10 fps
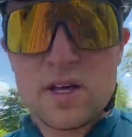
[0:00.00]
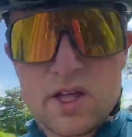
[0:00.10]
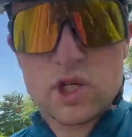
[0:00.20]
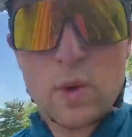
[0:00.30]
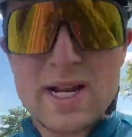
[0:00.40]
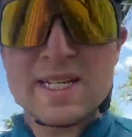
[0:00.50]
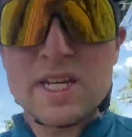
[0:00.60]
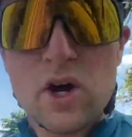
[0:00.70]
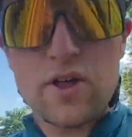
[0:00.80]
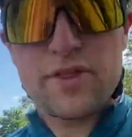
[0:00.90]

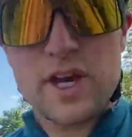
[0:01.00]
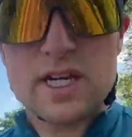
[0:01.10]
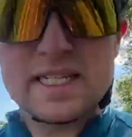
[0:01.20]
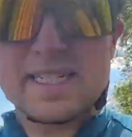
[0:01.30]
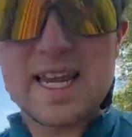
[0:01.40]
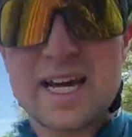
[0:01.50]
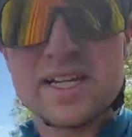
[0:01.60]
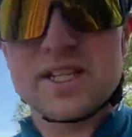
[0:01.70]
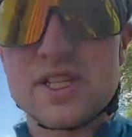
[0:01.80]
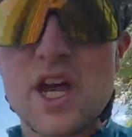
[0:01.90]
20 or 30
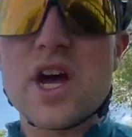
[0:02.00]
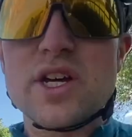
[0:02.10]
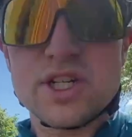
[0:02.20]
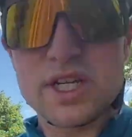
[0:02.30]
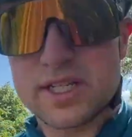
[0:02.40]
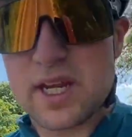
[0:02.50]
second surges